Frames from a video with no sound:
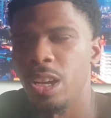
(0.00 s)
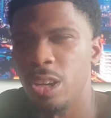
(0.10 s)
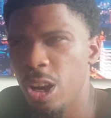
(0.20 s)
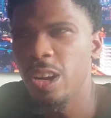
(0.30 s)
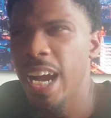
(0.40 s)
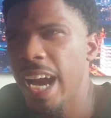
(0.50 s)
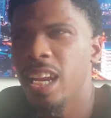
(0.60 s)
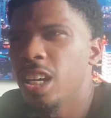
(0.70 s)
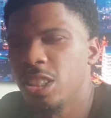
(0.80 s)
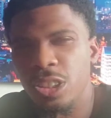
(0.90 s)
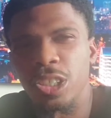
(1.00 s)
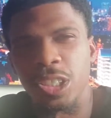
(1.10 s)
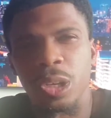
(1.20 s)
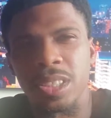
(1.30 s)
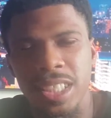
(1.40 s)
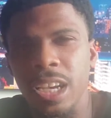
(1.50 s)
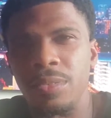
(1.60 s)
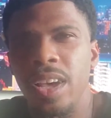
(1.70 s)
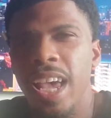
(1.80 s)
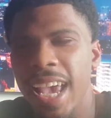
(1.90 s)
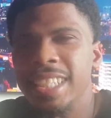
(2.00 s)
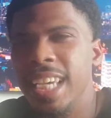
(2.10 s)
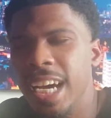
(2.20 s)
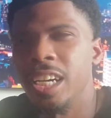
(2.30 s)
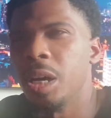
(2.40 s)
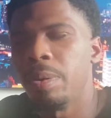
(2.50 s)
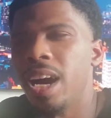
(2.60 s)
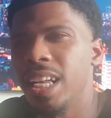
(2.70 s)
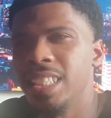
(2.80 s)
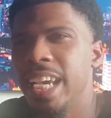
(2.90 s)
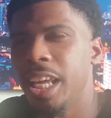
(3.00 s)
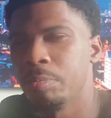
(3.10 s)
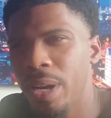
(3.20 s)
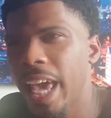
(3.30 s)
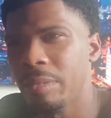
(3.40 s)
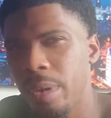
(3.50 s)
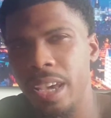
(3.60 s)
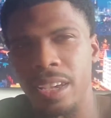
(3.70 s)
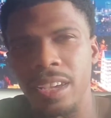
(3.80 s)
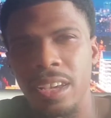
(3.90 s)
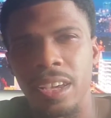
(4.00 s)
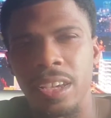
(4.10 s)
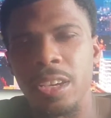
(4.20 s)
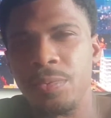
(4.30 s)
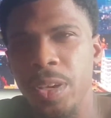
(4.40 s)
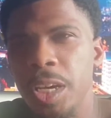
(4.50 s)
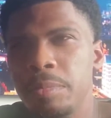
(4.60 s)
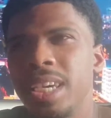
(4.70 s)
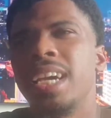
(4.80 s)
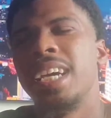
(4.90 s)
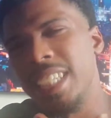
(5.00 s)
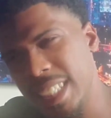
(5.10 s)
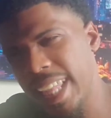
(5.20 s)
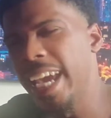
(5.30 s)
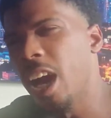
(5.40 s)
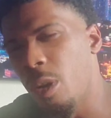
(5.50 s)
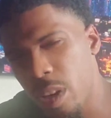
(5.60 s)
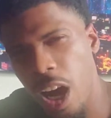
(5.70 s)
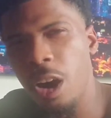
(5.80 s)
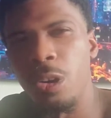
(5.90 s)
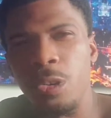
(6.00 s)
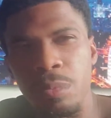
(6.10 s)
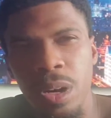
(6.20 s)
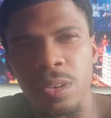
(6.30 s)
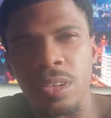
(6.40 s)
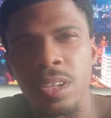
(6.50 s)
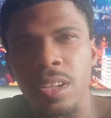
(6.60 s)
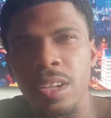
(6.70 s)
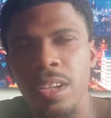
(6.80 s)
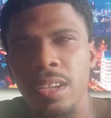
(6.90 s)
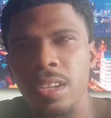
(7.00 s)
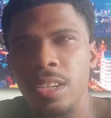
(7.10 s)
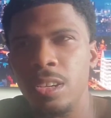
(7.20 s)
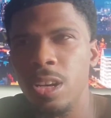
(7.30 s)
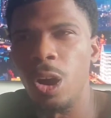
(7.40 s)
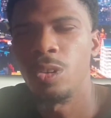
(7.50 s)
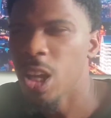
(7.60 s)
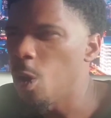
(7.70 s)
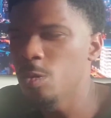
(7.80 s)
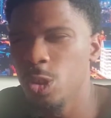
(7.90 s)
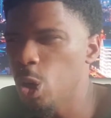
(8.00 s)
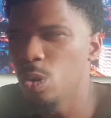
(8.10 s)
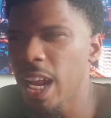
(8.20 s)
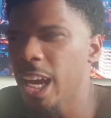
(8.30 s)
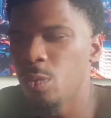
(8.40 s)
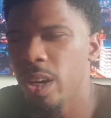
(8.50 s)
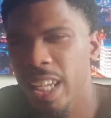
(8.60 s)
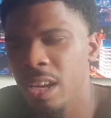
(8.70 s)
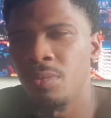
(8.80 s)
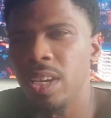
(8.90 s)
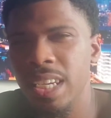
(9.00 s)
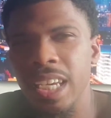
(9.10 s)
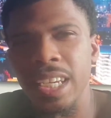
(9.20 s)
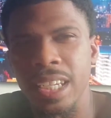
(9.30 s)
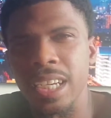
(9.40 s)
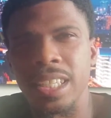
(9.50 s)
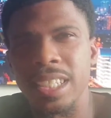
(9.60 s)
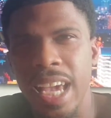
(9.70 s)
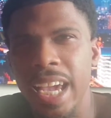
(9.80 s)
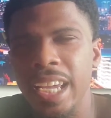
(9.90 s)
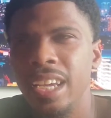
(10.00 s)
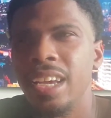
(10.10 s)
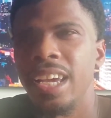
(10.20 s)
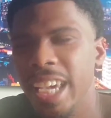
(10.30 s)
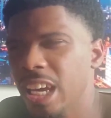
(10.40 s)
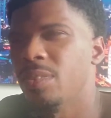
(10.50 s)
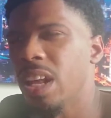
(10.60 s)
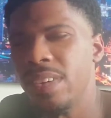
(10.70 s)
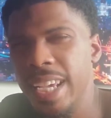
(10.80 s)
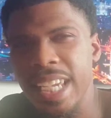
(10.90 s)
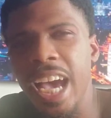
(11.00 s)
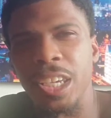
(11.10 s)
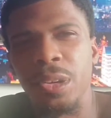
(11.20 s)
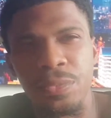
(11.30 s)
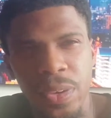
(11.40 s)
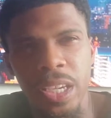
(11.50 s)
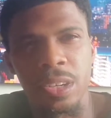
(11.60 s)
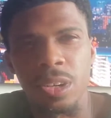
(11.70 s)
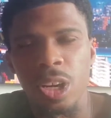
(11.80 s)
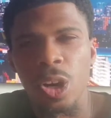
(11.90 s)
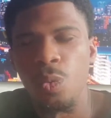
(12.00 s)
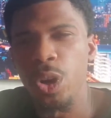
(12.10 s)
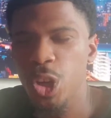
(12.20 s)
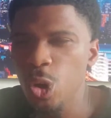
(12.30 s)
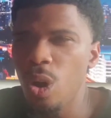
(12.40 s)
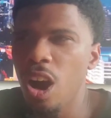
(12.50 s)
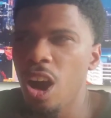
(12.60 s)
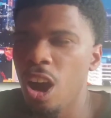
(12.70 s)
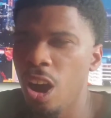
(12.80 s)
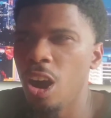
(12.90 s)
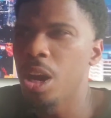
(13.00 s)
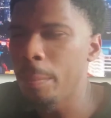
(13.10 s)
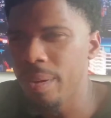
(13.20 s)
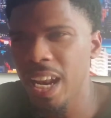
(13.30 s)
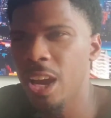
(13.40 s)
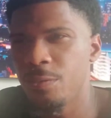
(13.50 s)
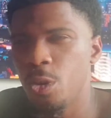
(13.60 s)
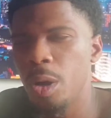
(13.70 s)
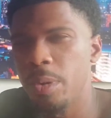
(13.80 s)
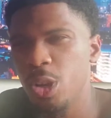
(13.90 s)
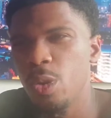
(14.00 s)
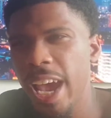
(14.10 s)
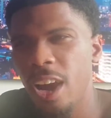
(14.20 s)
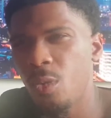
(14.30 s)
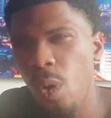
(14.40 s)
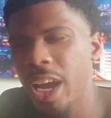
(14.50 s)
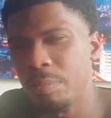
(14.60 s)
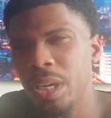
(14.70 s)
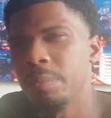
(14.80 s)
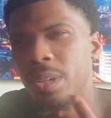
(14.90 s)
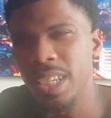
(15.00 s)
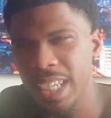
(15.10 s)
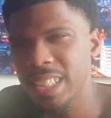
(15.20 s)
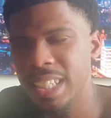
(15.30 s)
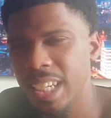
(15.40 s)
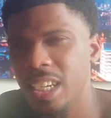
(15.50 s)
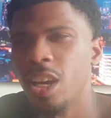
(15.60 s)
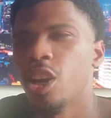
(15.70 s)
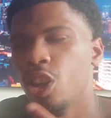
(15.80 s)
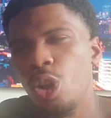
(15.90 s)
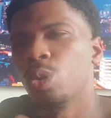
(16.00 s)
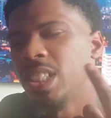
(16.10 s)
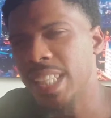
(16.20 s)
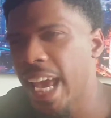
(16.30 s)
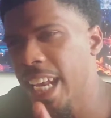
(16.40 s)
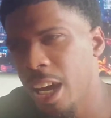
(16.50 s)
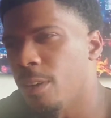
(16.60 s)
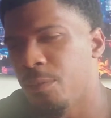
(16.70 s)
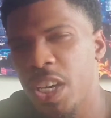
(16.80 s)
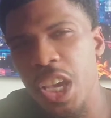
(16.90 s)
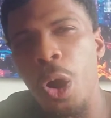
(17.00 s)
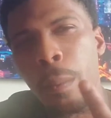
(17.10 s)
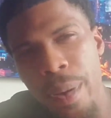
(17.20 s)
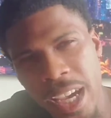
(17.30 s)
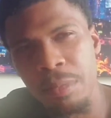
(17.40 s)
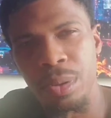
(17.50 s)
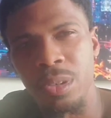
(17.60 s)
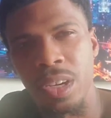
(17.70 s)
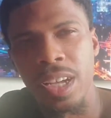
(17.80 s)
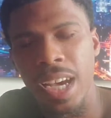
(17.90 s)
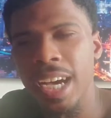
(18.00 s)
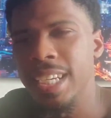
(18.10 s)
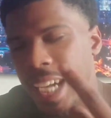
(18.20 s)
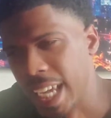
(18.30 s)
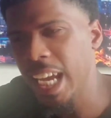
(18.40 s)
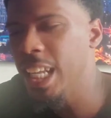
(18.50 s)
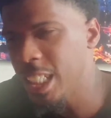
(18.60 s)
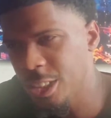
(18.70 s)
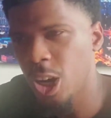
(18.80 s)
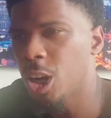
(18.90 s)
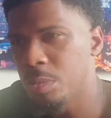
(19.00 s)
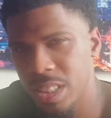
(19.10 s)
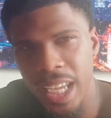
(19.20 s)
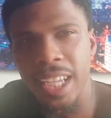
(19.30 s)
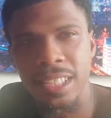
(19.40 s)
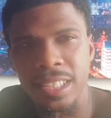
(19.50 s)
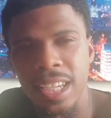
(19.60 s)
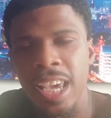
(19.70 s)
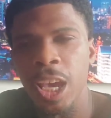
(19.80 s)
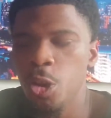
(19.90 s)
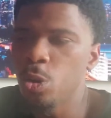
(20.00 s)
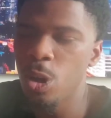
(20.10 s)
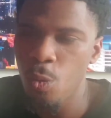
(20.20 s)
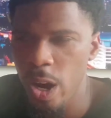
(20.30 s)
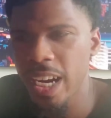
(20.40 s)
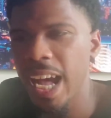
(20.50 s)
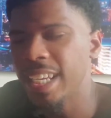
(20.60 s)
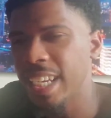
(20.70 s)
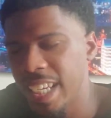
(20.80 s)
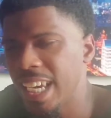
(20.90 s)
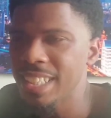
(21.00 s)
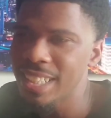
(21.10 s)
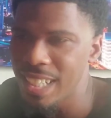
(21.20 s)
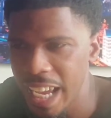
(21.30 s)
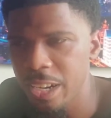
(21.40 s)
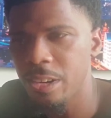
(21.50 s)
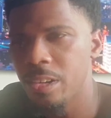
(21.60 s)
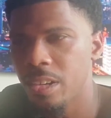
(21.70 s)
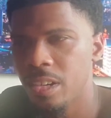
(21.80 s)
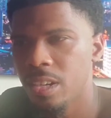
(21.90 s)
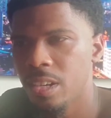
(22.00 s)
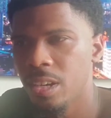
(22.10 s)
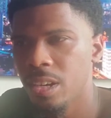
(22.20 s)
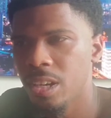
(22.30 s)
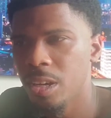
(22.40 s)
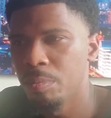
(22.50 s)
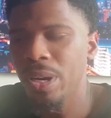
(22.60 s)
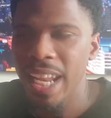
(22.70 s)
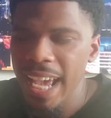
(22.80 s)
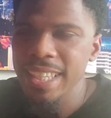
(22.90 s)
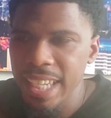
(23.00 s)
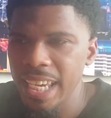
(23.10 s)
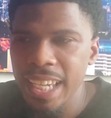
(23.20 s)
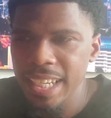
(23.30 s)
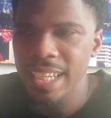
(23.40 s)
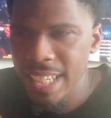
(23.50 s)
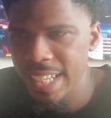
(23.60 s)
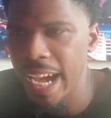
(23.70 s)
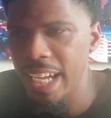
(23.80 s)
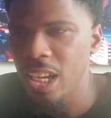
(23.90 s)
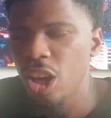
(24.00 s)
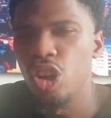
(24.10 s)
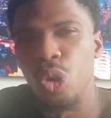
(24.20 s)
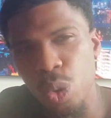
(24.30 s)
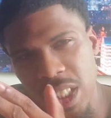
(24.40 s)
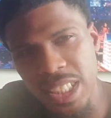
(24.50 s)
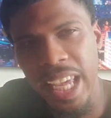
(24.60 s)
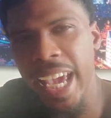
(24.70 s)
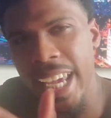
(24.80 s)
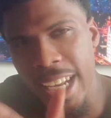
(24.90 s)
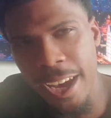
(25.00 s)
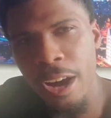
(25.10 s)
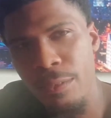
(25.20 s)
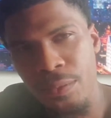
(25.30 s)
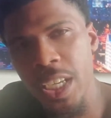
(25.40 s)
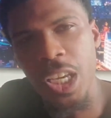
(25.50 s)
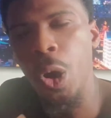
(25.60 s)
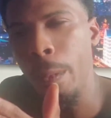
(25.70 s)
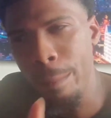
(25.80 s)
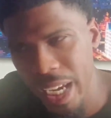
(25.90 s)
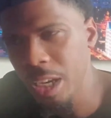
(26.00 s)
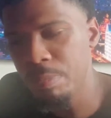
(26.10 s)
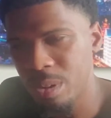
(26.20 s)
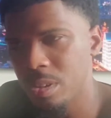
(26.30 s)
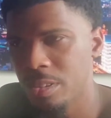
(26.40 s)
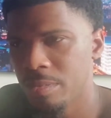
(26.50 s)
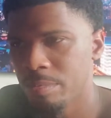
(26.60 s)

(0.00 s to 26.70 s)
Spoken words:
Learn how to assert yourself as an unapologetic black man. You feel me? Stay on code, bro. Don't do like what Envy did the other day, even if that's how you feel. When you are on a platform and you have white people listening, you stand up for your people under any circumstances, and you can work out the kinks later. But at the end of the day, you stand up for your people.